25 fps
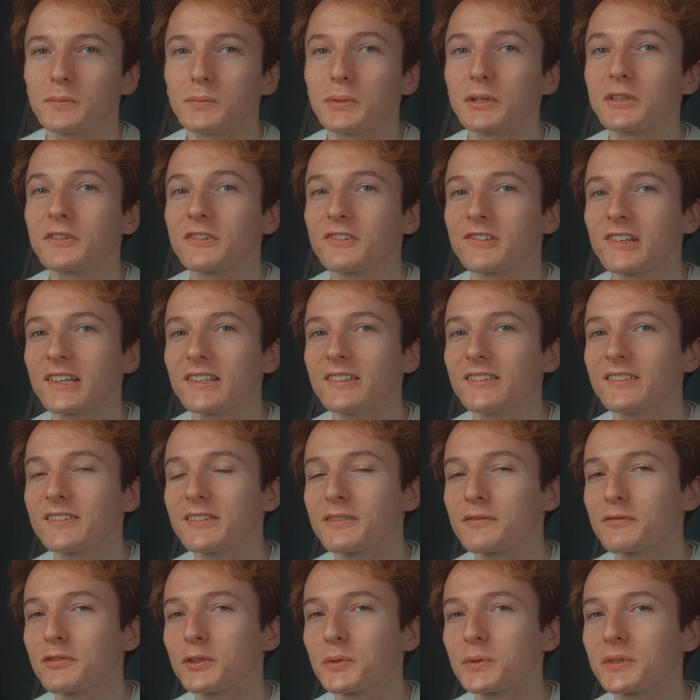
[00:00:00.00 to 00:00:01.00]
But his
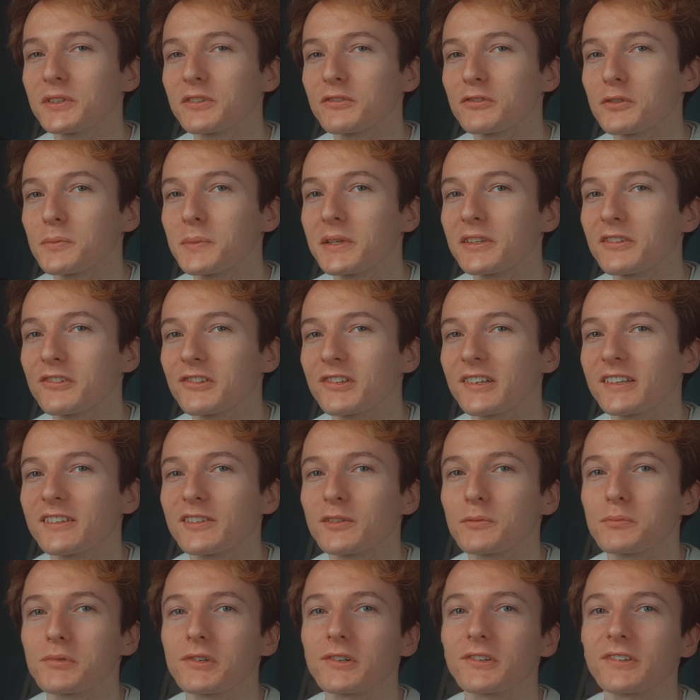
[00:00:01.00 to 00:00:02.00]
greatest influence from his
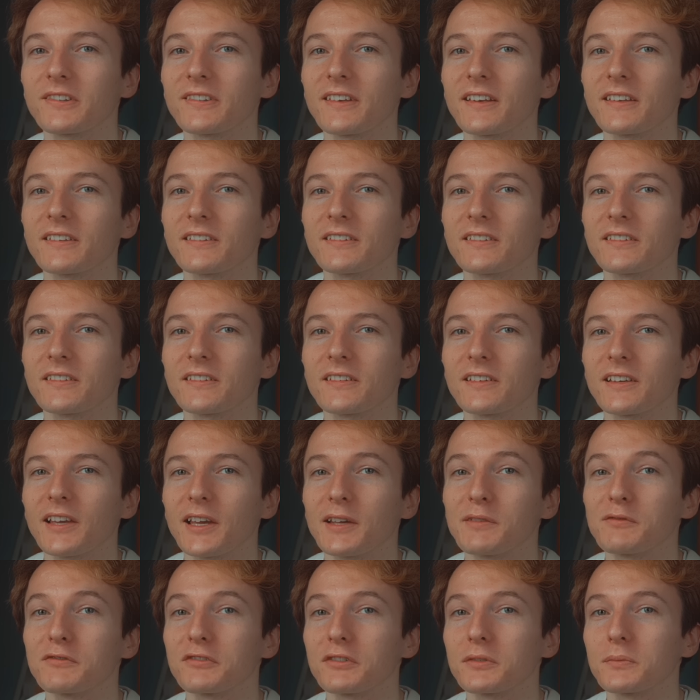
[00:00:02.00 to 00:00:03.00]
creative process
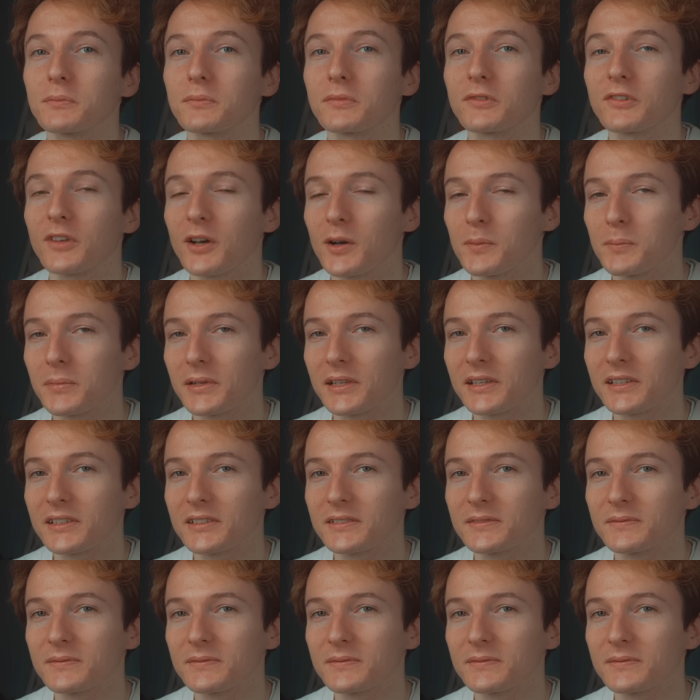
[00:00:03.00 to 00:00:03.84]
came from sampling.